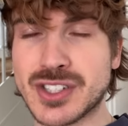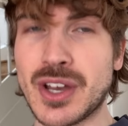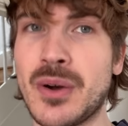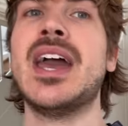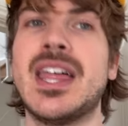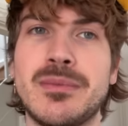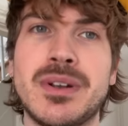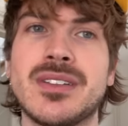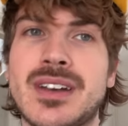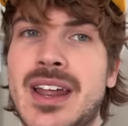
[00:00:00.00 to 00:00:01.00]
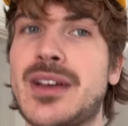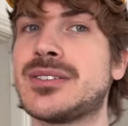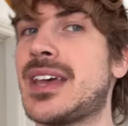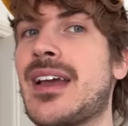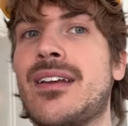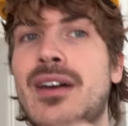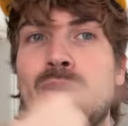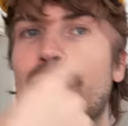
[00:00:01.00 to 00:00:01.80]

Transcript: So in the middle of the night, I was like, don't know,